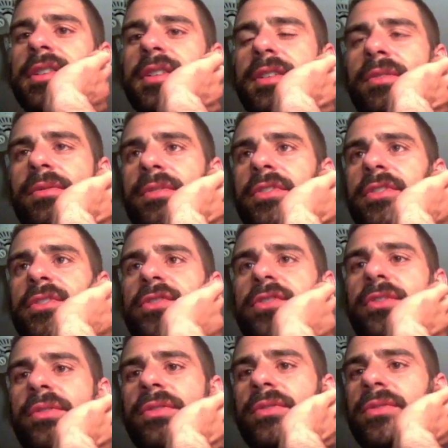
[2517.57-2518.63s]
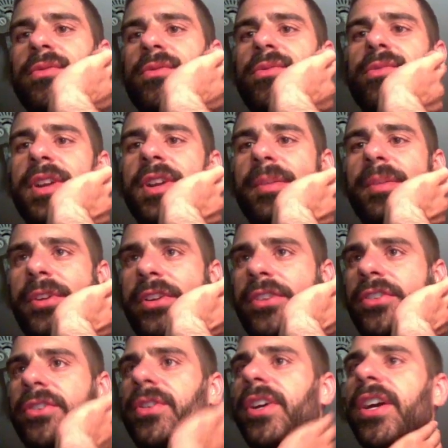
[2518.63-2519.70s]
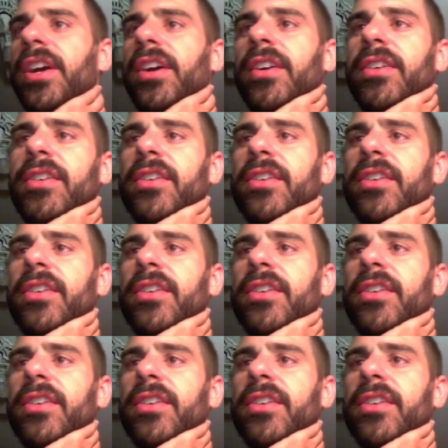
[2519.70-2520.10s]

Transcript: which is what I'm going to do here.